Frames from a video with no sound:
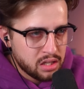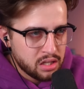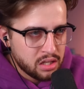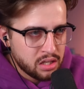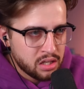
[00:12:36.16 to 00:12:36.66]

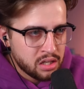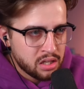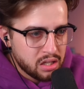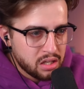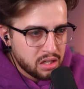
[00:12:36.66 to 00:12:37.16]

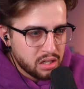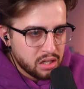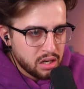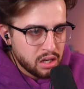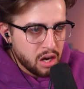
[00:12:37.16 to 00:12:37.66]

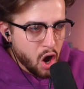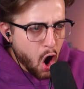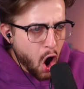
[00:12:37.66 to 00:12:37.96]
(silence)